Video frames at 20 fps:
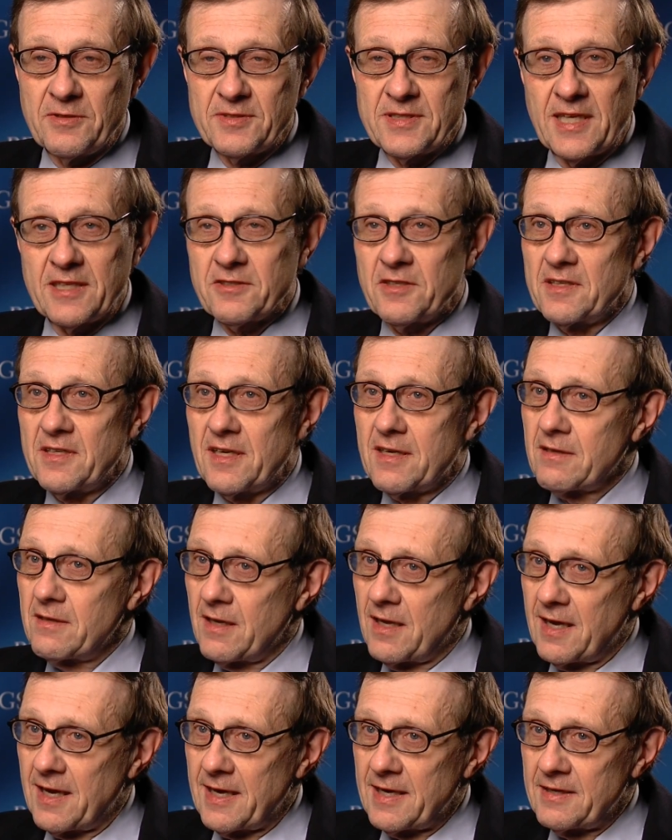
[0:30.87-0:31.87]
there's actually a
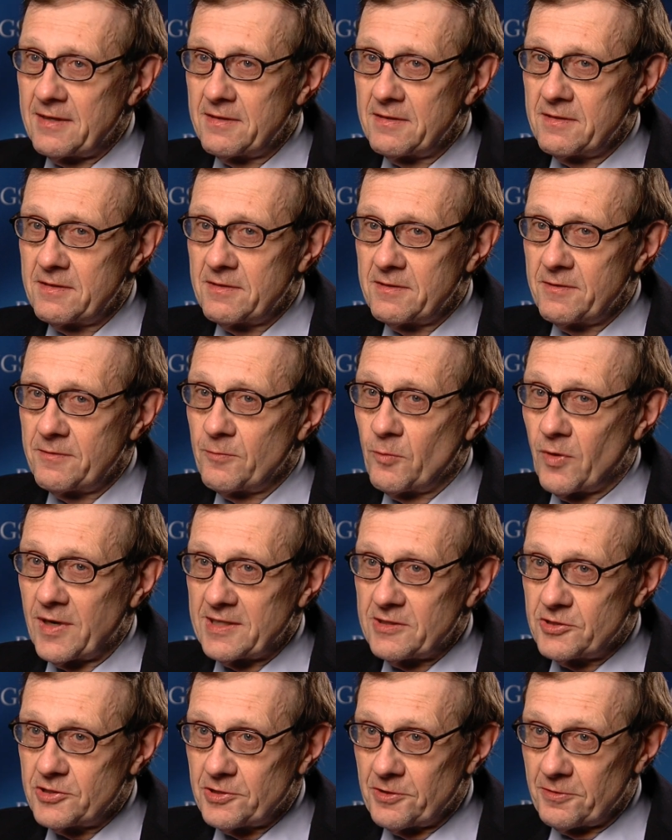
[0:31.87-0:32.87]
decline of
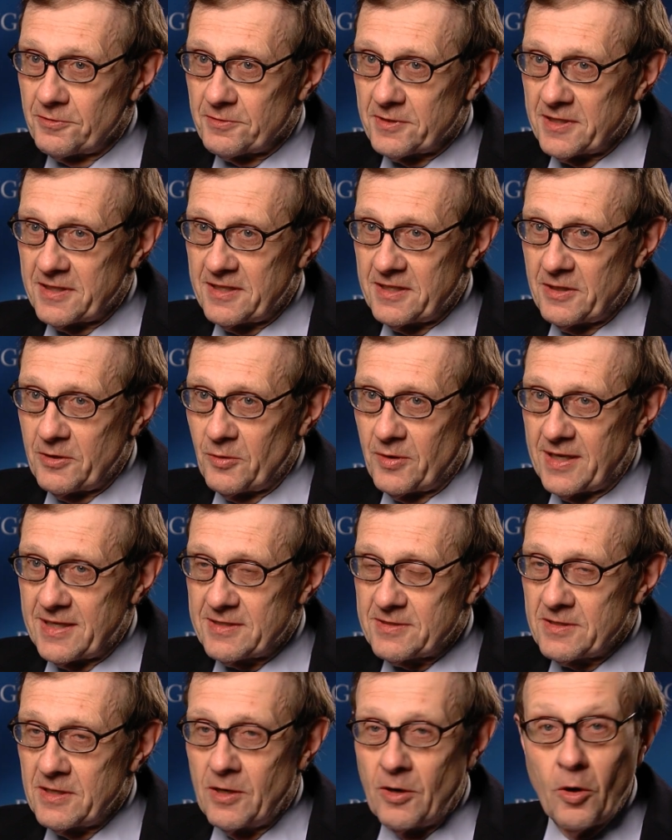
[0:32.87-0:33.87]
white children in the
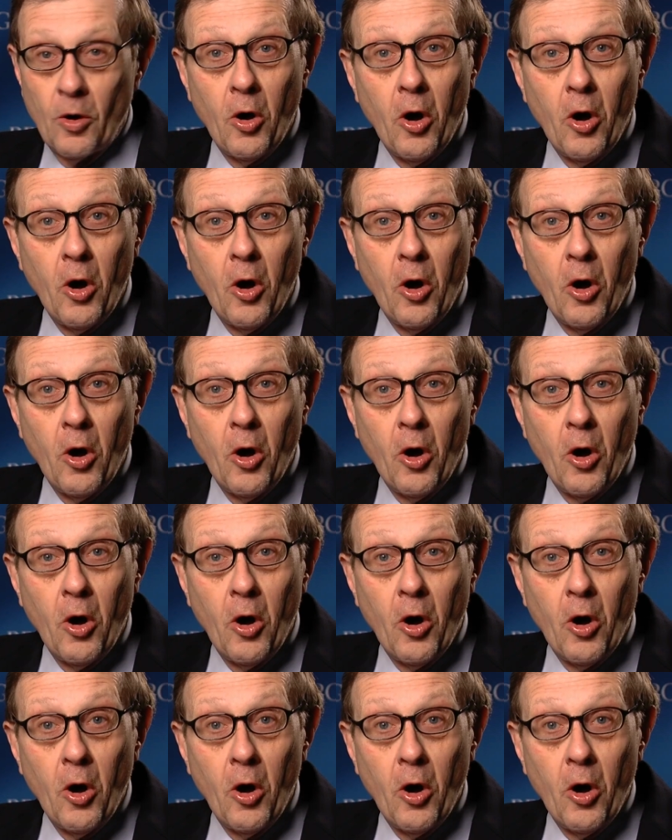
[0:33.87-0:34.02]
U.S.